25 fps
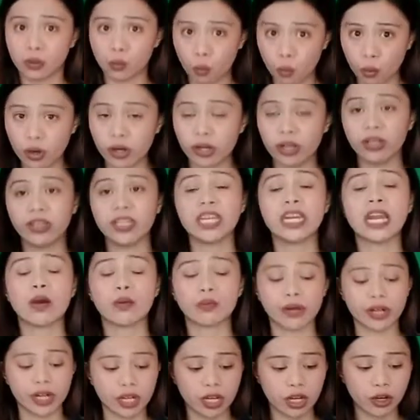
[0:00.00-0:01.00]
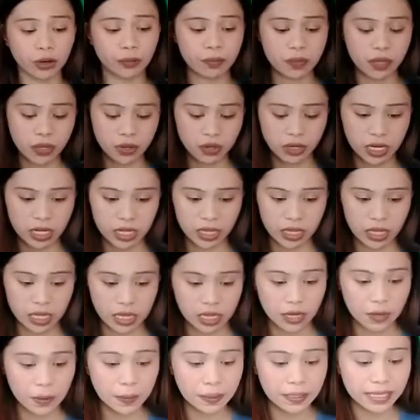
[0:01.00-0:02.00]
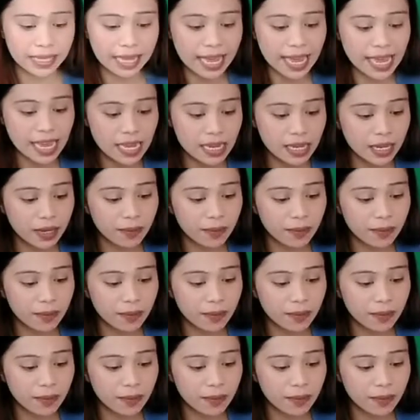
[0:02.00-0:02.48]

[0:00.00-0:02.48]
world, in our community. Okay?